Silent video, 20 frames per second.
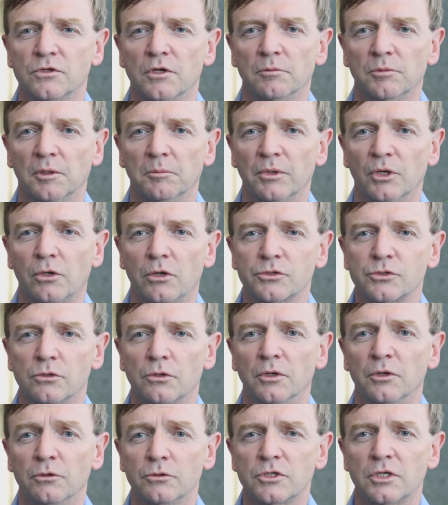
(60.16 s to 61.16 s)
something, but
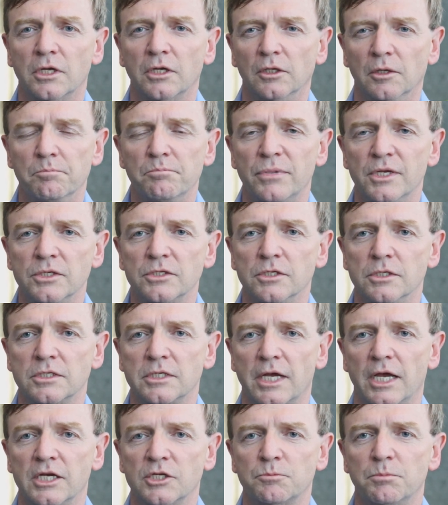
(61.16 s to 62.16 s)
also to understand the
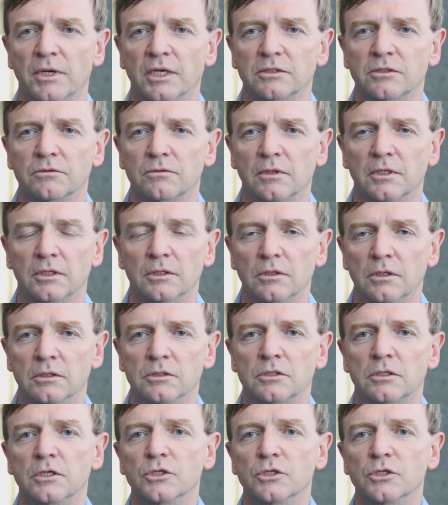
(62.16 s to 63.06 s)
business aspects of things is,